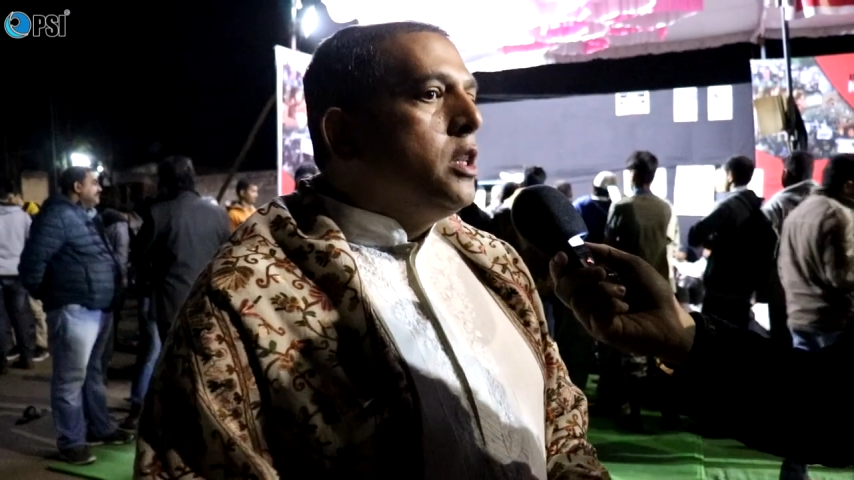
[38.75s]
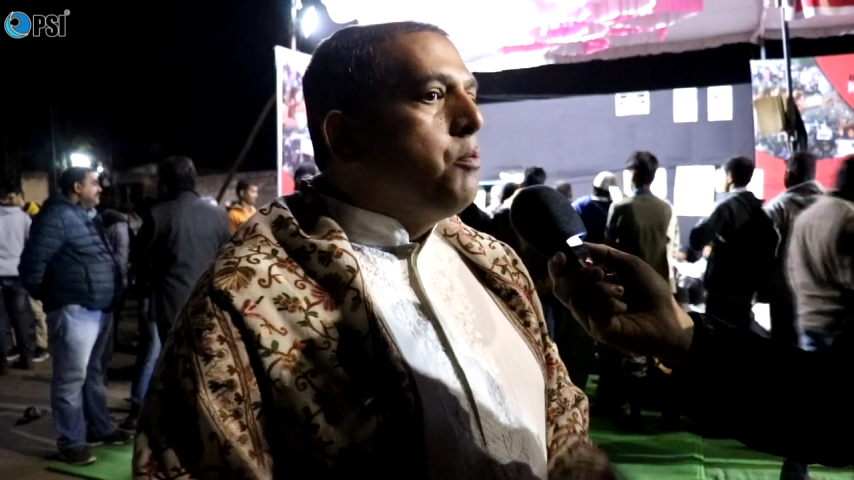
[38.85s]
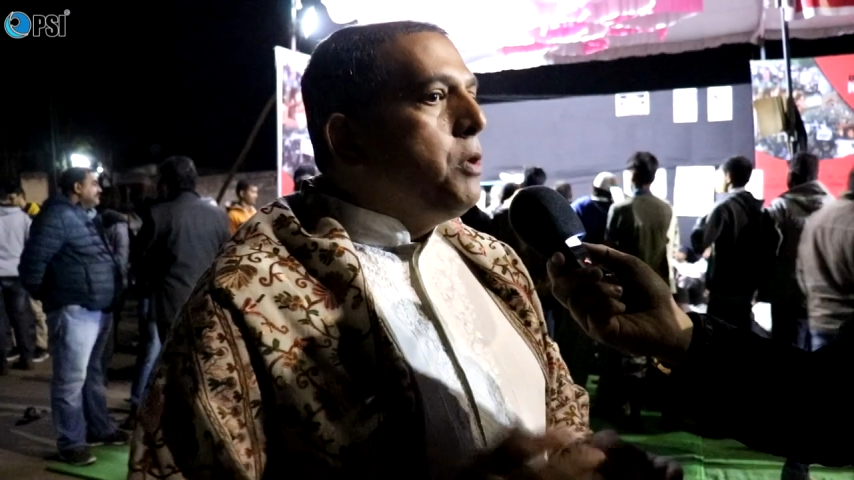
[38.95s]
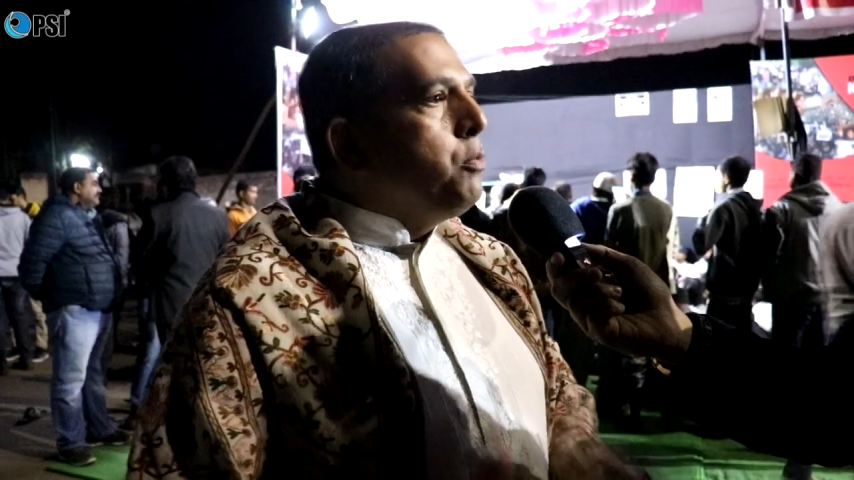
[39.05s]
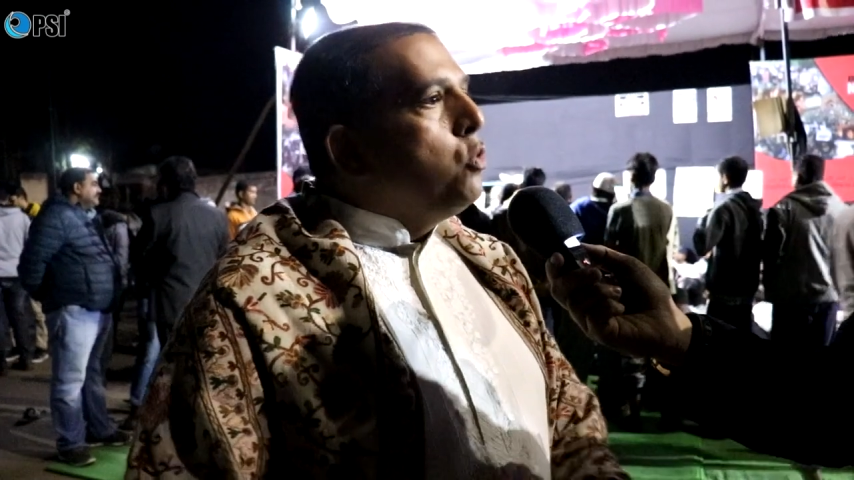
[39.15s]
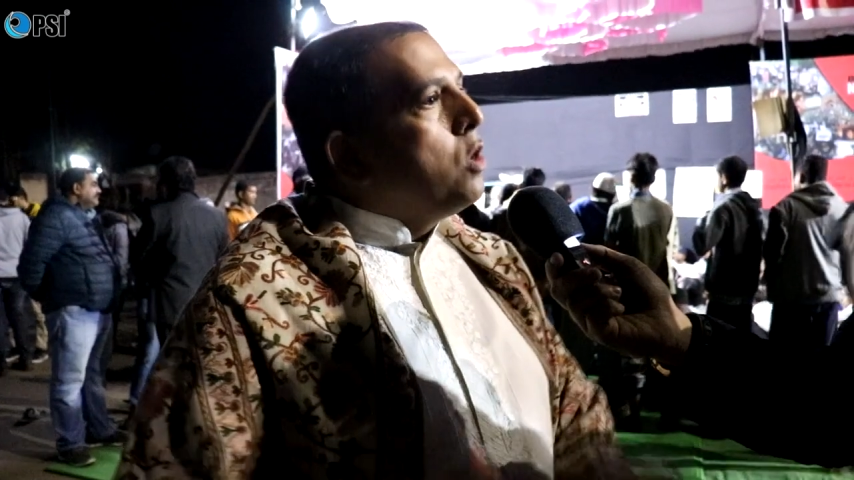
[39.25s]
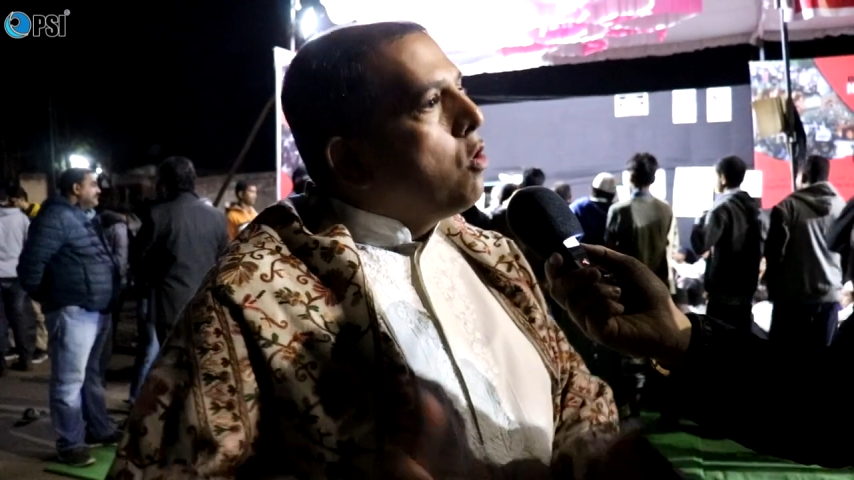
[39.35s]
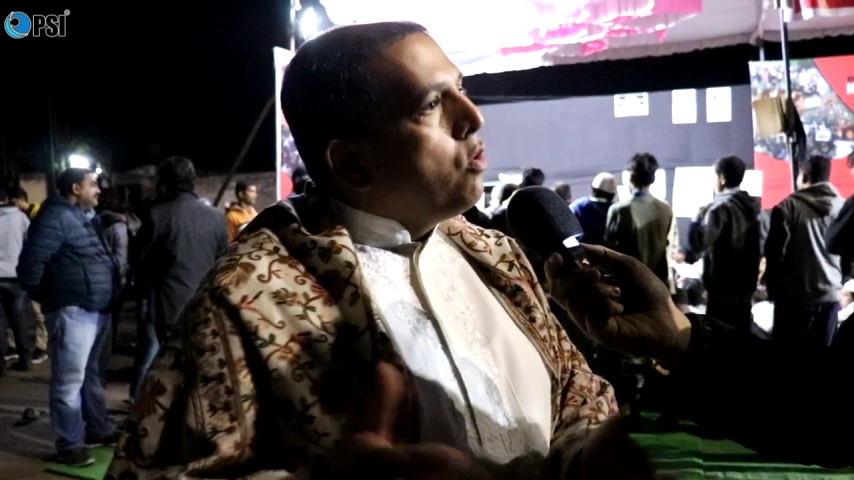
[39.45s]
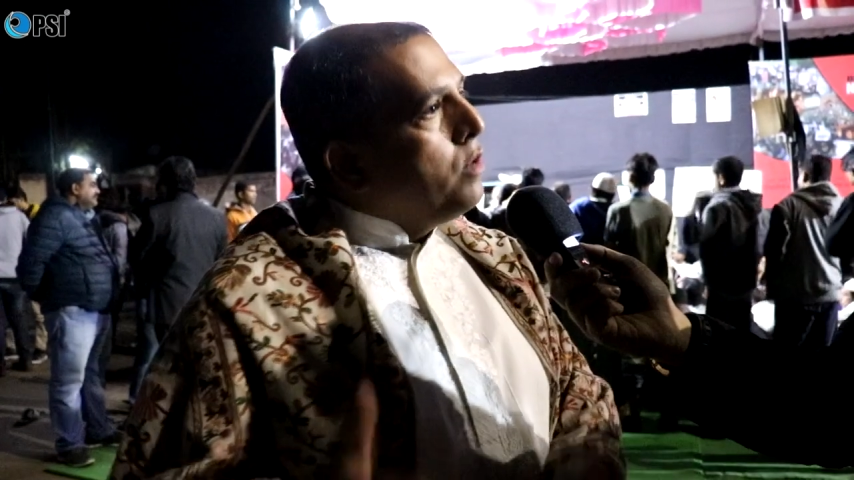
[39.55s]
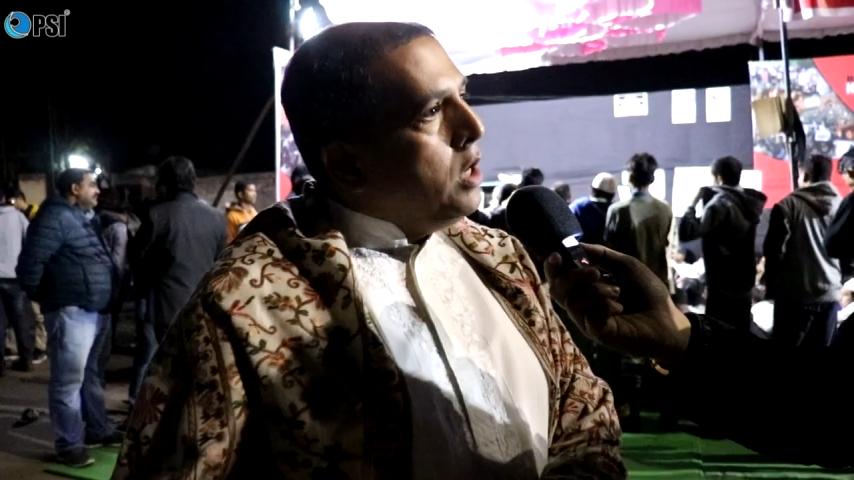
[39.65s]
the people who
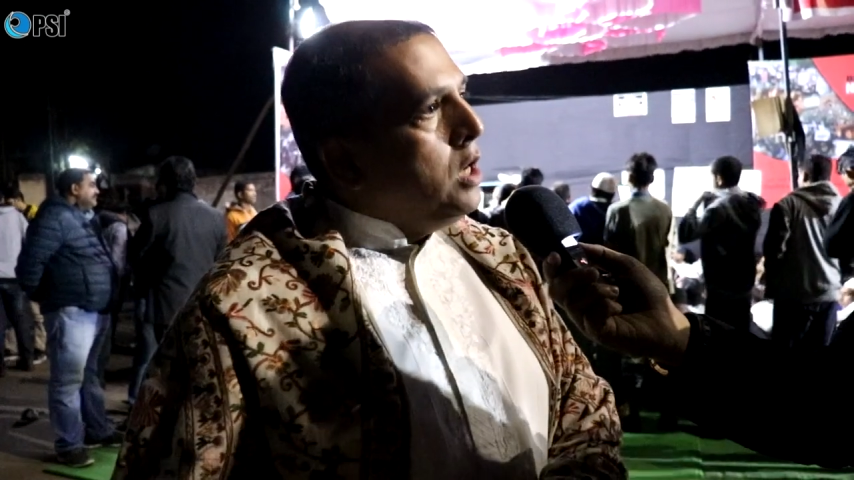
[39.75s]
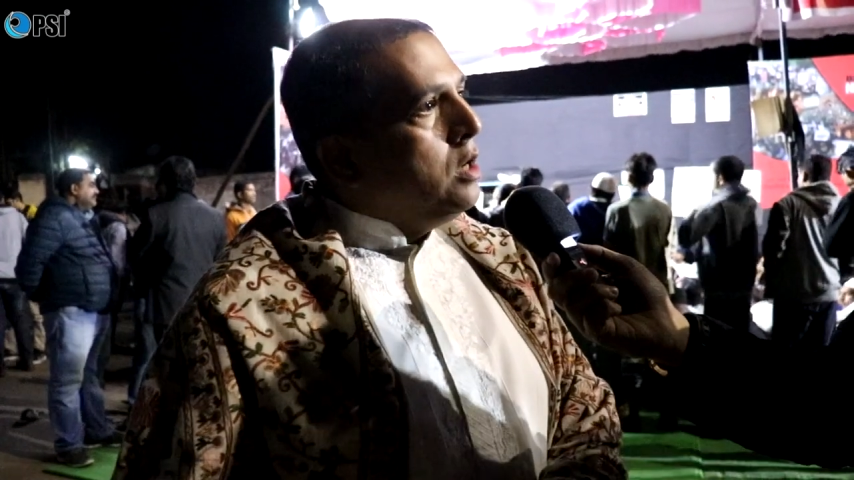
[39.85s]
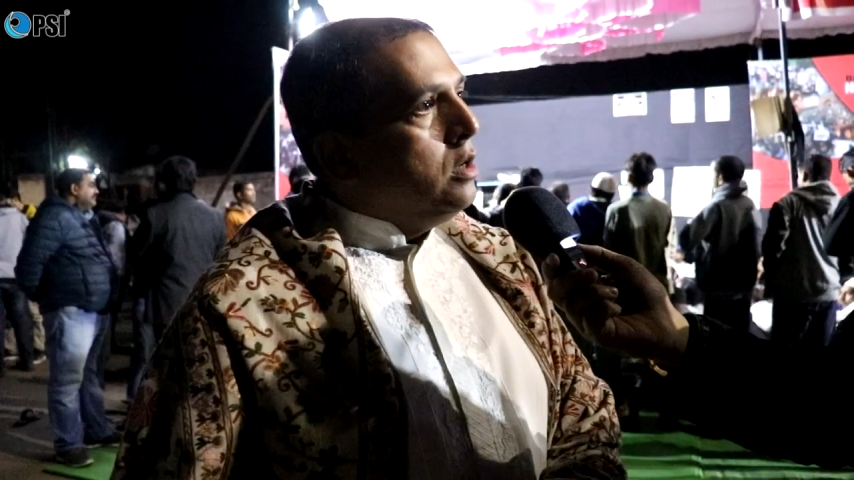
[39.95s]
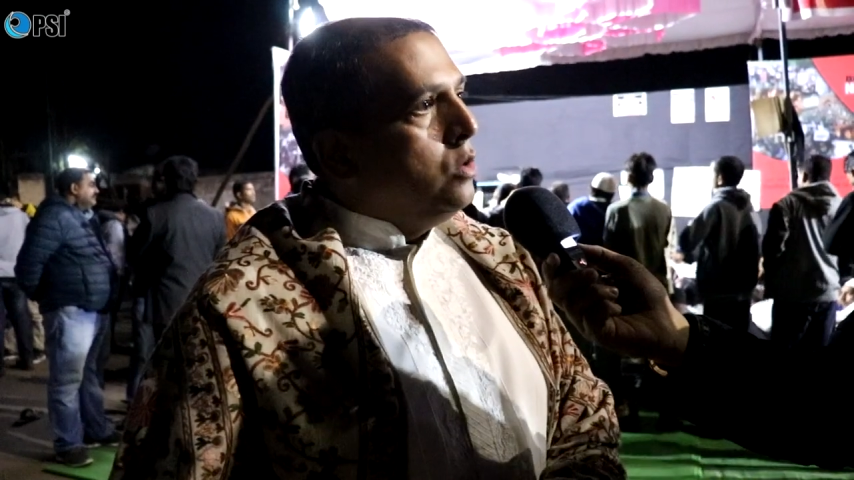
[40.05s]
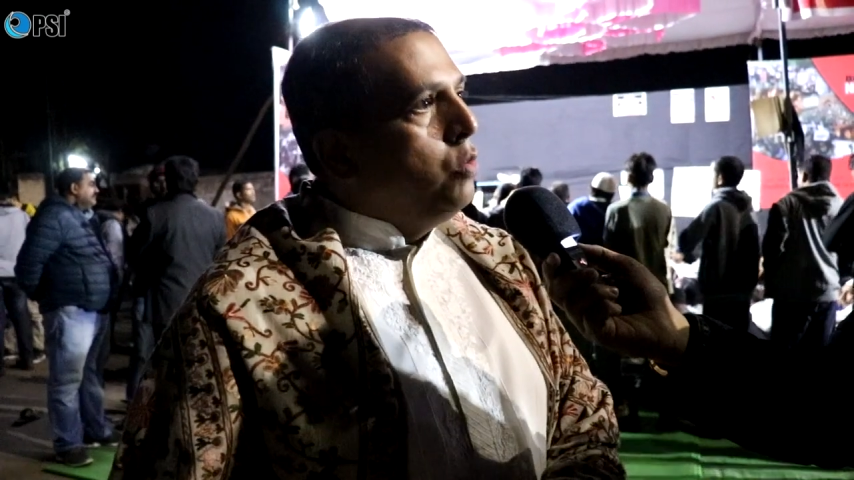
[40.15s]
are already here,